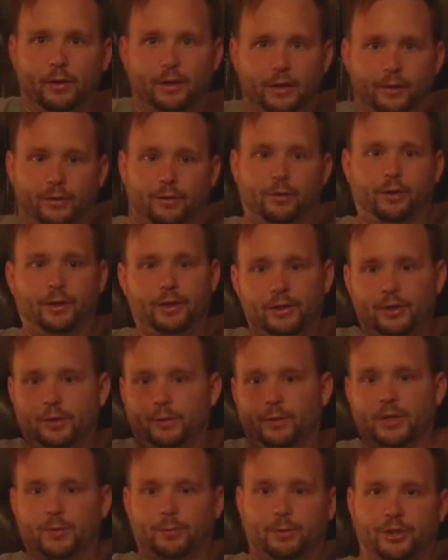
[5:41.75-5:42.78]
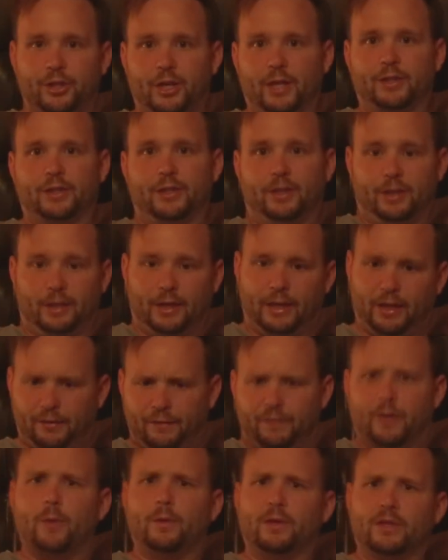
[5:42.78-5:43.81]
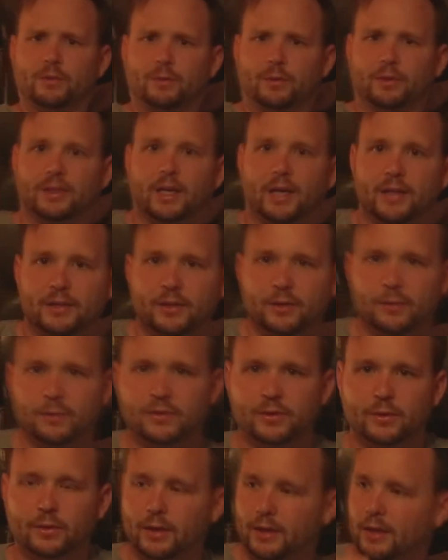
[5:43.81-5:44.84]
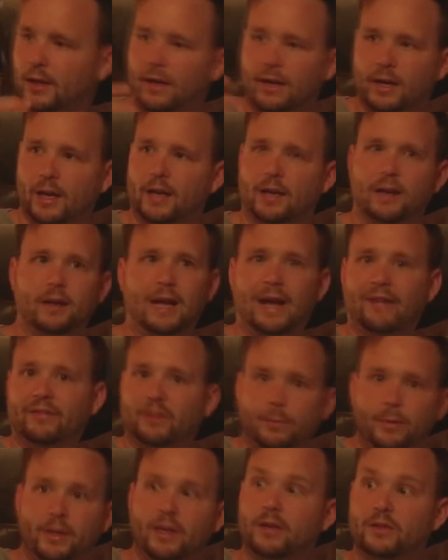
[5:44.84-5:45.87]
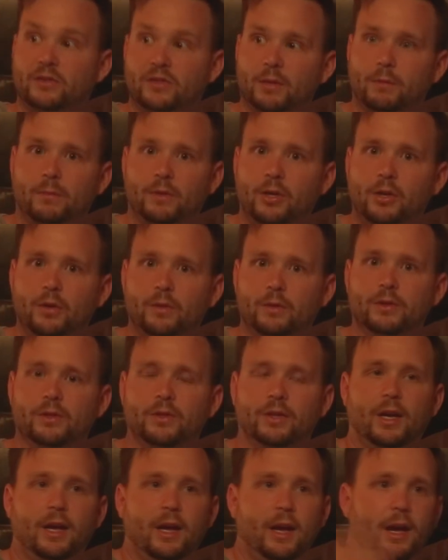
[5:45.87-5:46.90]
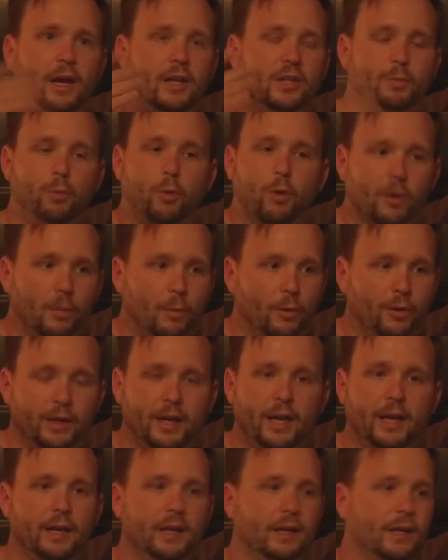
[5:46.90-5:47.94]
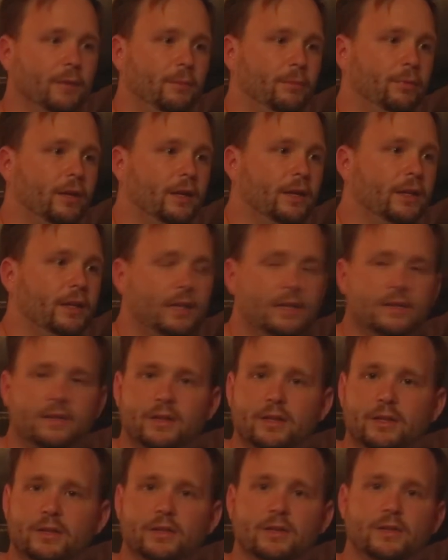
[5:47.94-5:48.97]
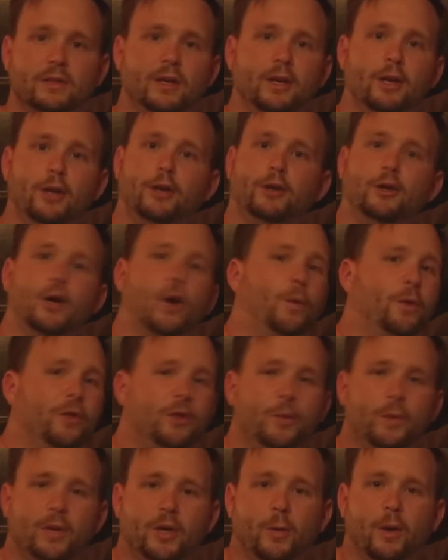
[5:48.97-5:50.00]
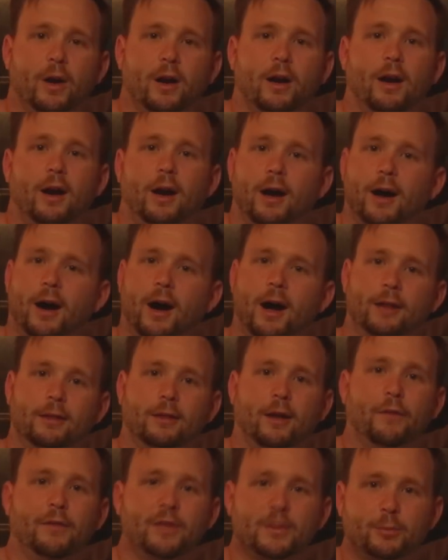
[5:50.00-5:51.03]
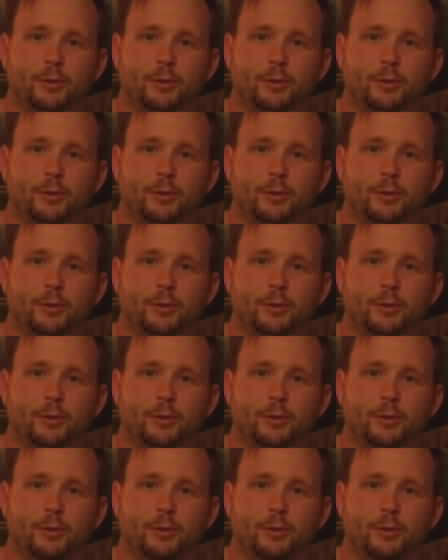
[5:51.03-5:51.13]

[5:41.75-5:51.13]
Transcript: like a 32-inch projection and get it focused real tight too. So like, it doesn't have to be on something huge. It's portable. Again, it can plug in easy and just go with you anywhere. I love this